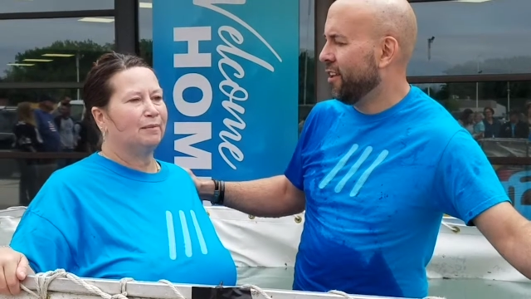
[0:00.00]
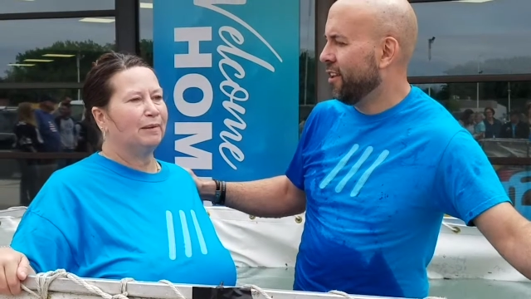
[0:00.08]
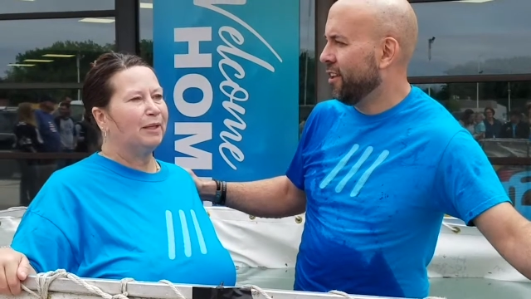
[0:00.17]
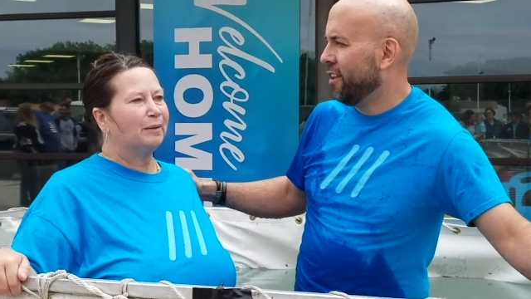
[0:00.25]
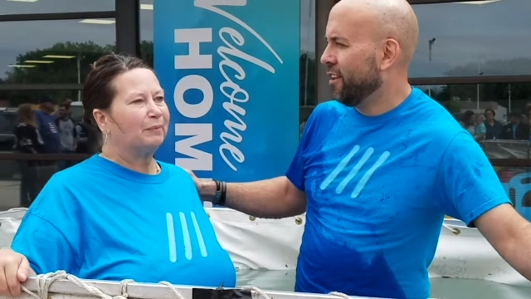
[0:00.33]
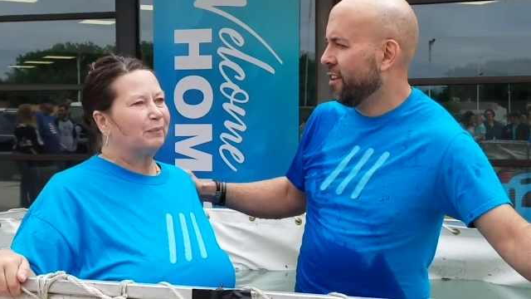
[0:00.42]

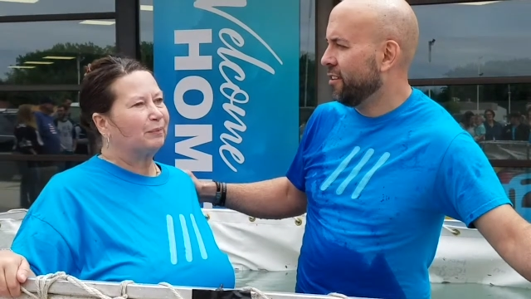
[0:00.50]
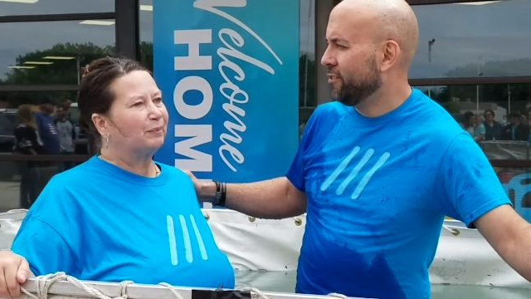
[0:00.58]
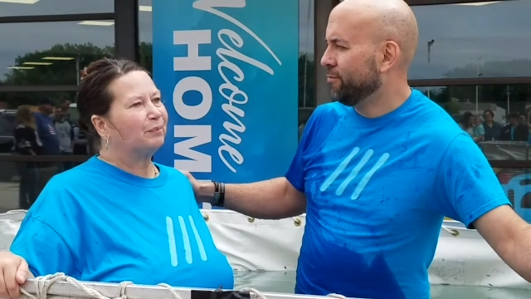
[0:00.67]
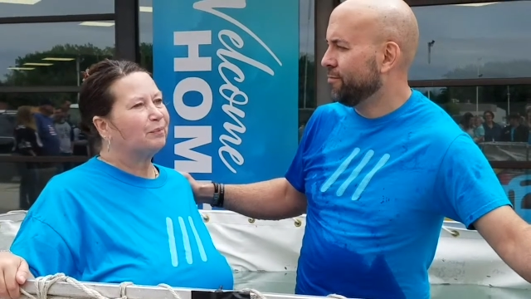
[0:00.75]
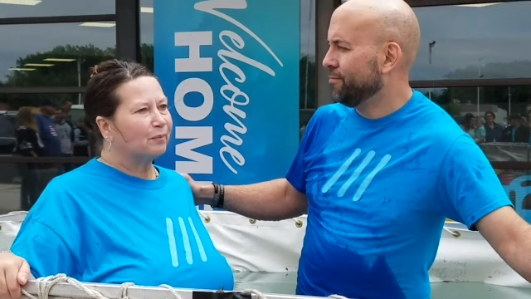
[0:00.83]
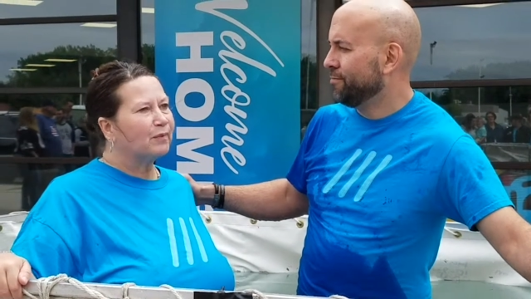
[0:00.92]
Speaker 1: me.
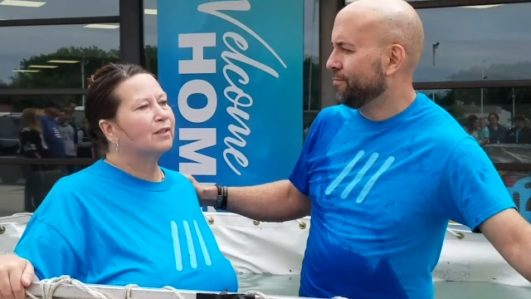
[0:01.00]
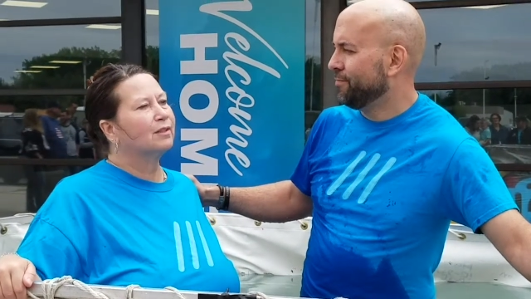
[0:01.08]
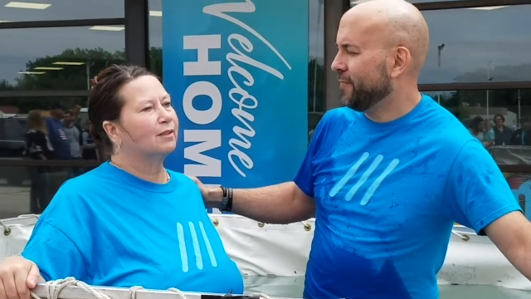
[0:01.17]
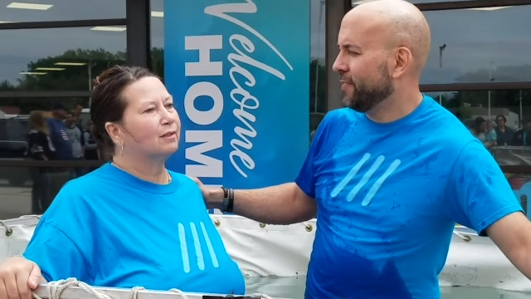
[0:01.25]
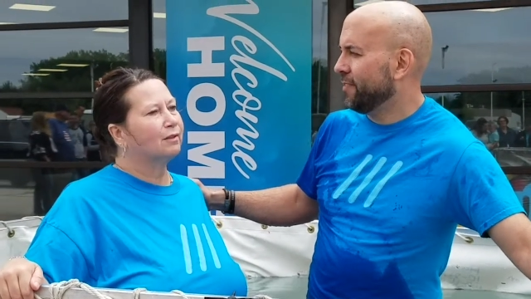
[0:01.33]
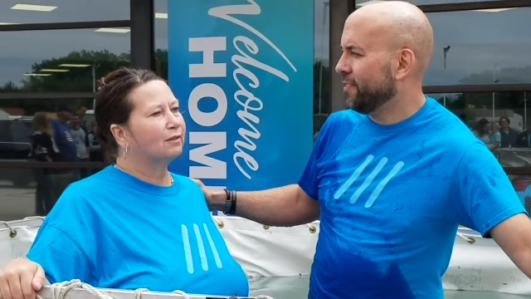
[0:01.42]

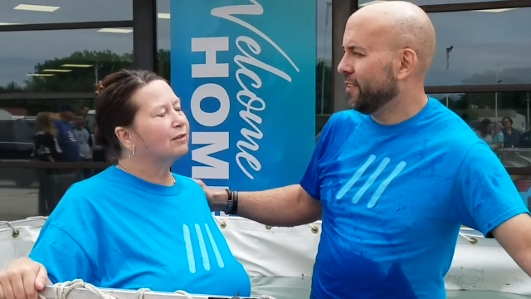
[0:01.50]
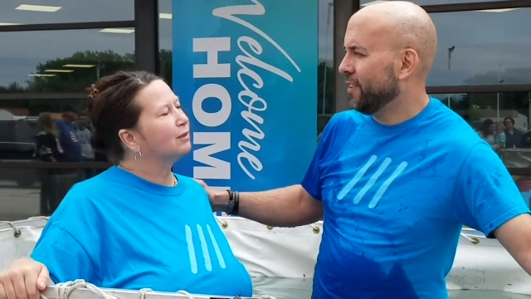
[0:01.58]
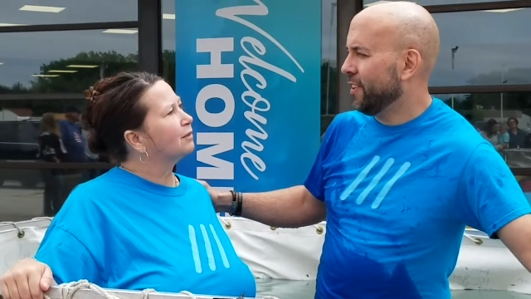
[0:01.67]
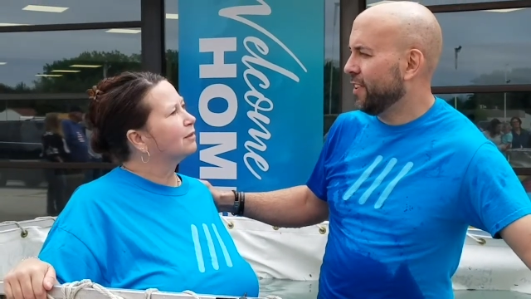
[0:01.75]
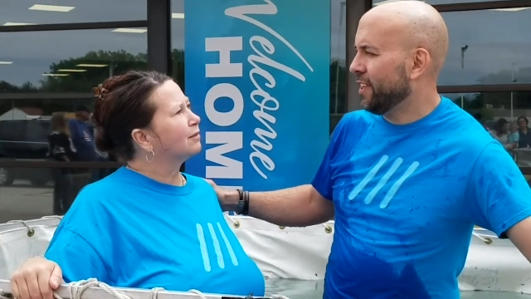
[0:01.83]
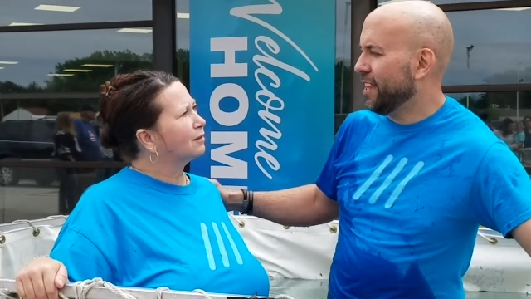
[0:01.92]
So
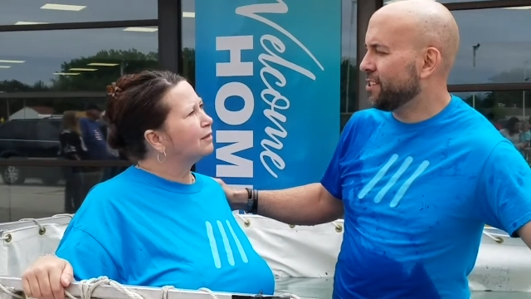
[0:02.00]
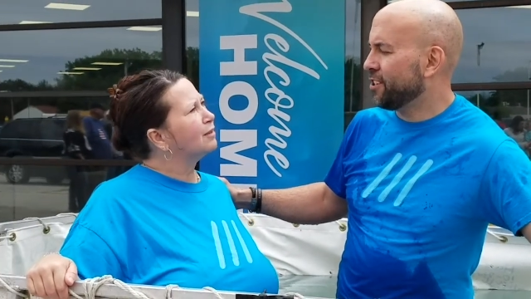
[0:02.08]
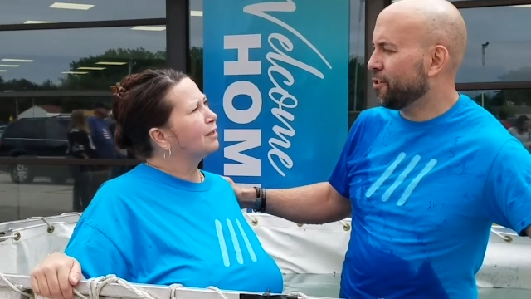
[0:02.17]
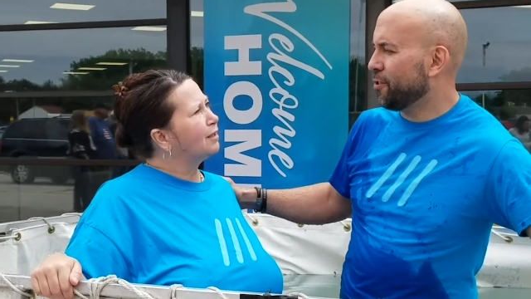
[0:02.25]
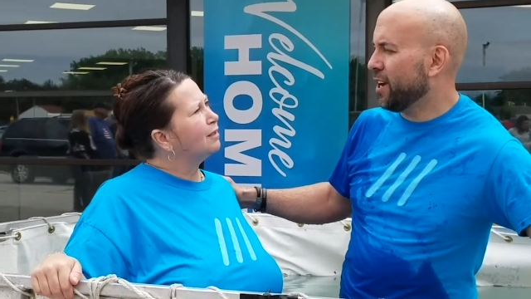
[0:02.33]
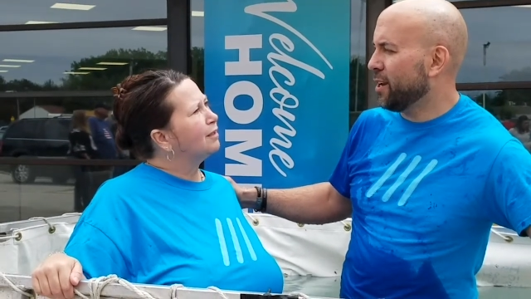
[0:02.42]
that's
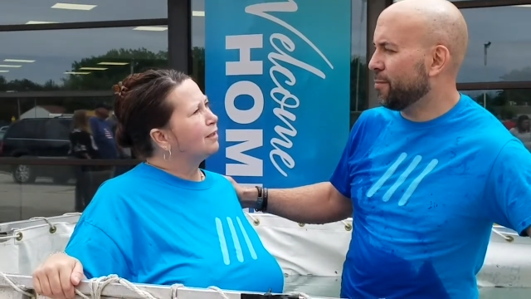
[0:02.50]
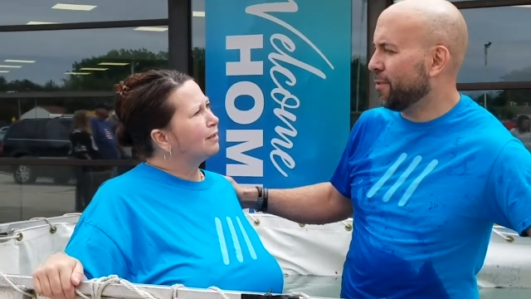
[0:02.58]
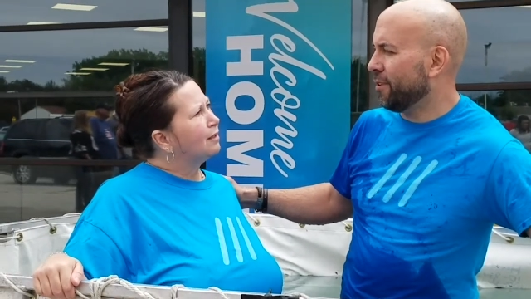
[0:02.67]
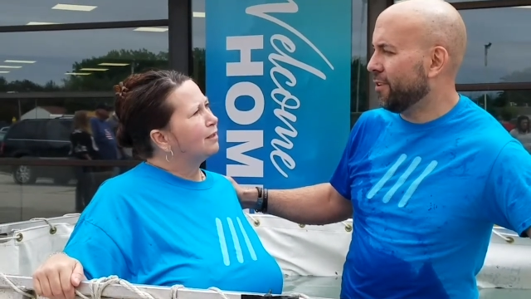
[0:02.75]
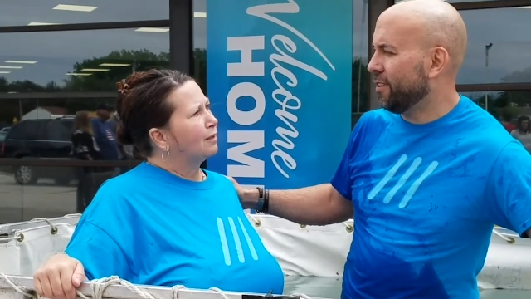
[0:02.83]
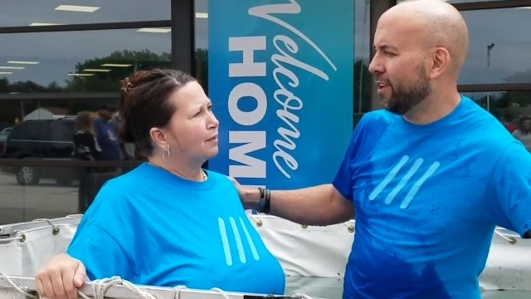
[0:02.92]

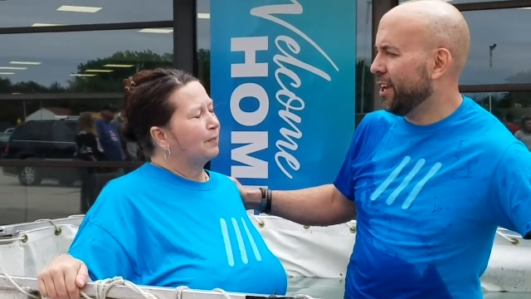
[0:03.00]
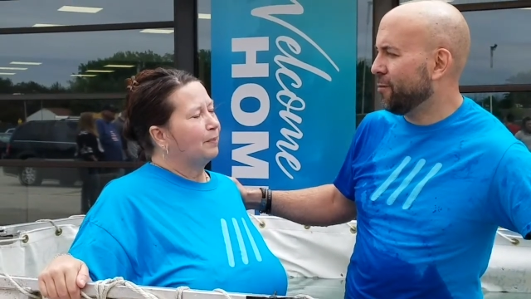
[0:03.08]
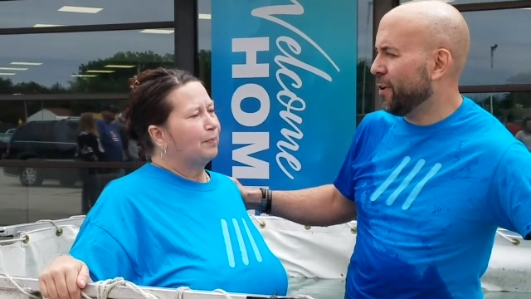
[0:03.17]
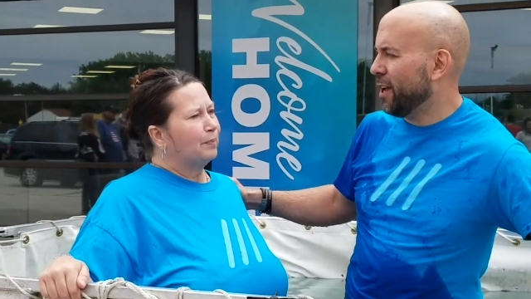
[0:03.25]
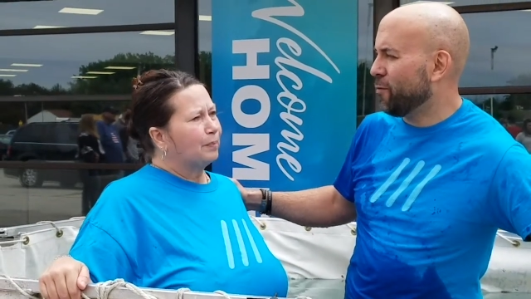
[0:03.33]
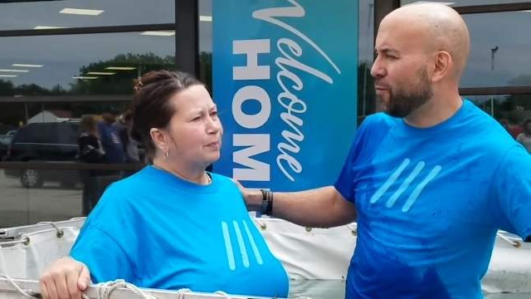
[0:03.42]
incredible. And
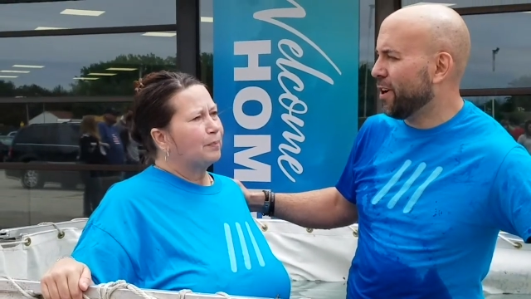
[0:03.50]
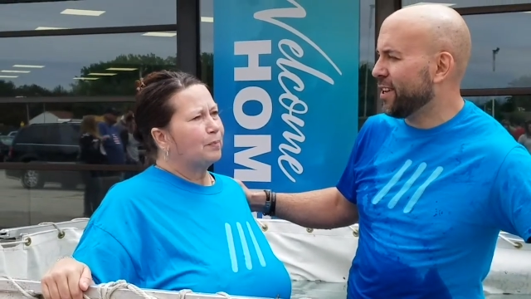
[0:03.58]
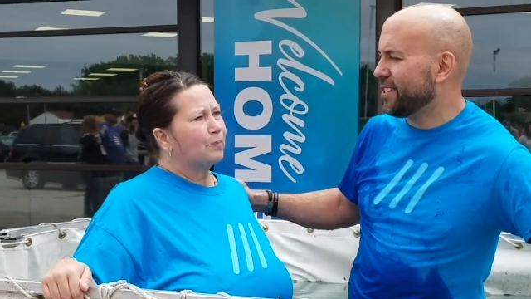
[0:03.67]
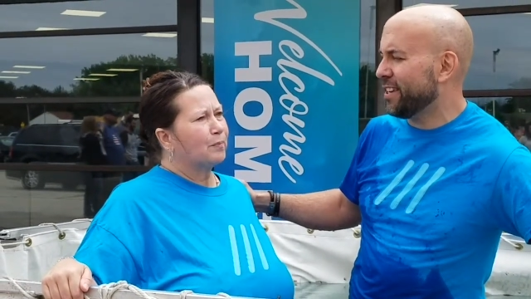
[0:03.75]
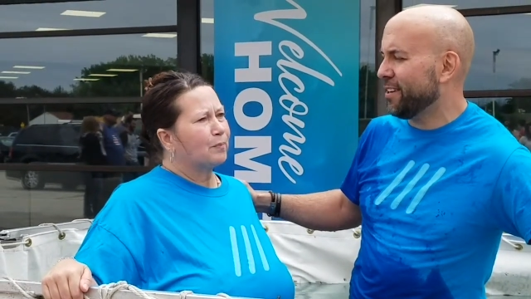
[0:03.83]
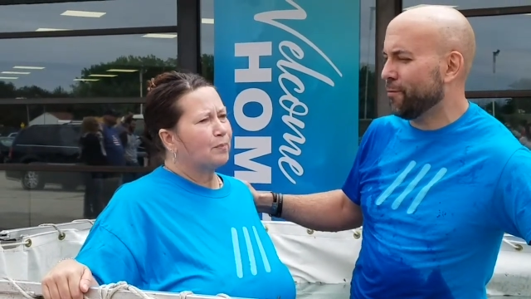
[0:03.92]
and
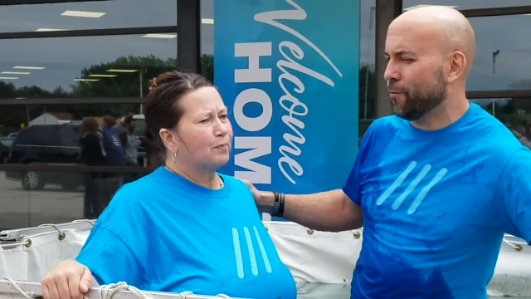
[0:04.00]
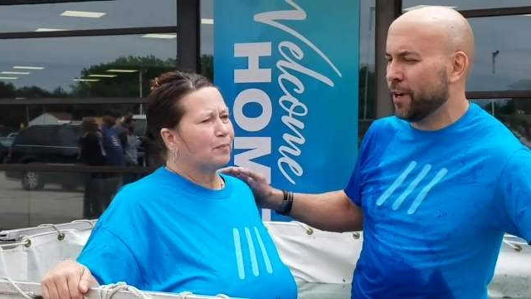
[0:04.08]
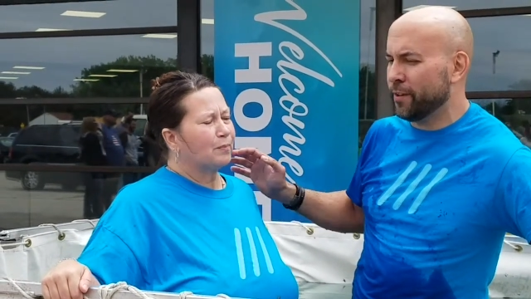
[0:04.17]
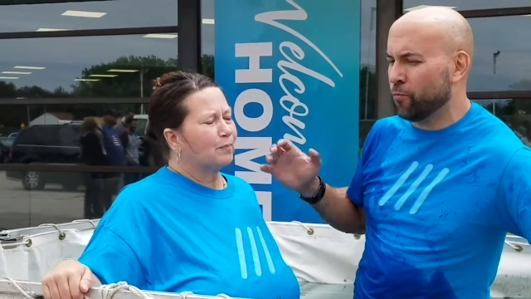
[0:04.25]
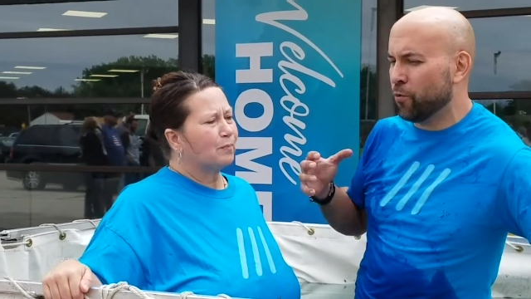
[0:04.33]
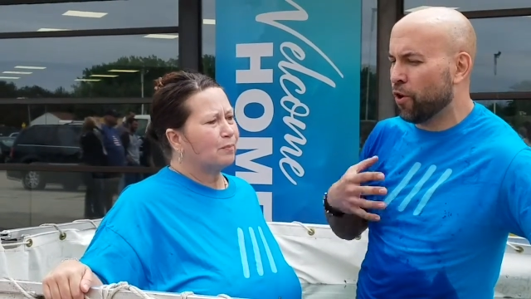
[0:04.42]
what
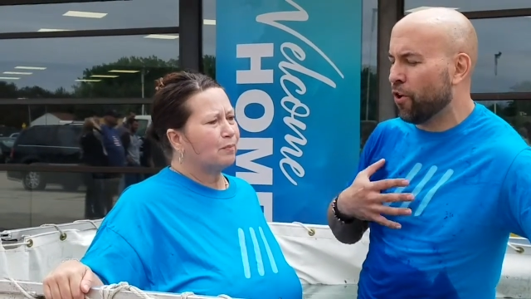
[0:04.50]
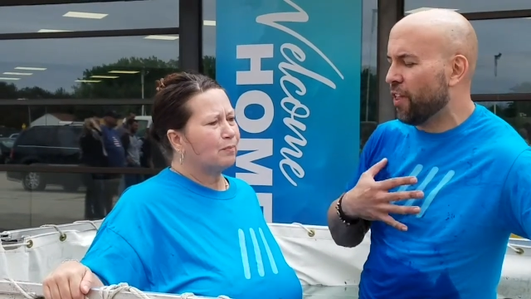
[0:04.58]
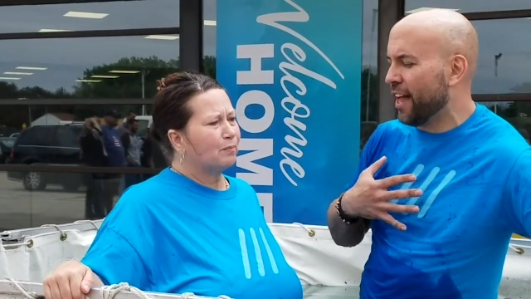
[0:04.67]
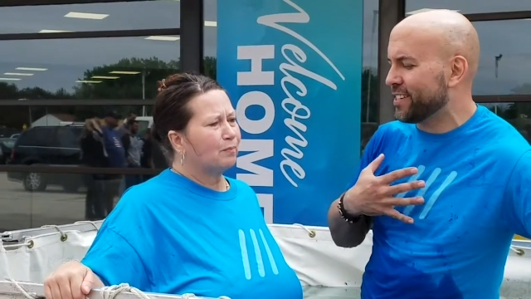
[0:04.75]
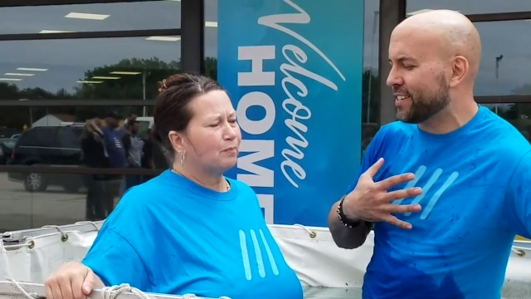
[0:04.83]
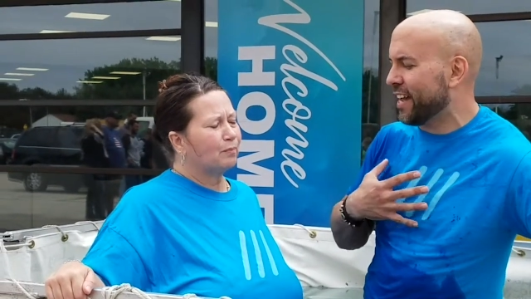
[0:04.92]
what role
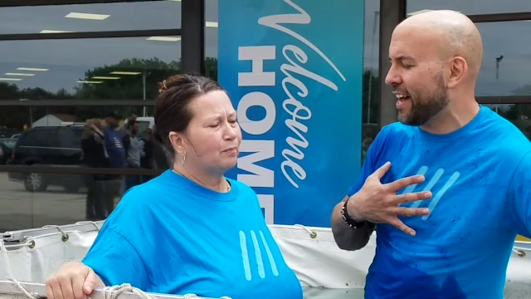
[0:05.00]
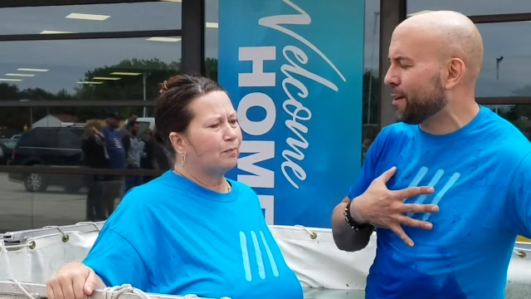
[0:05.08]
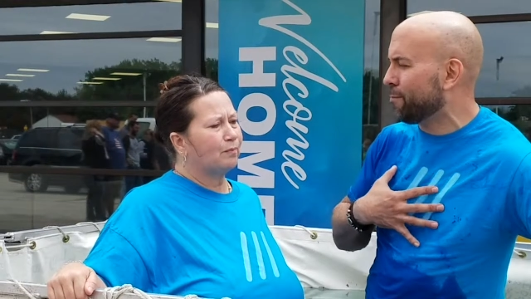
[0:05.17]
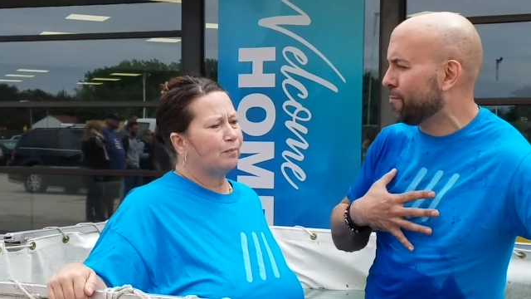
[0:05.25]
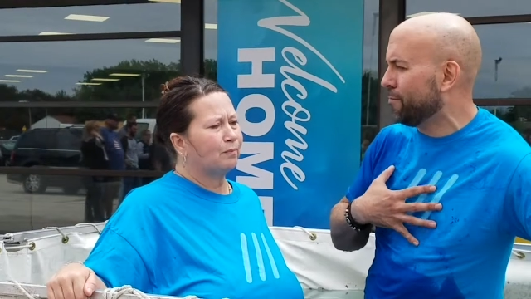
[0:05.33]
has God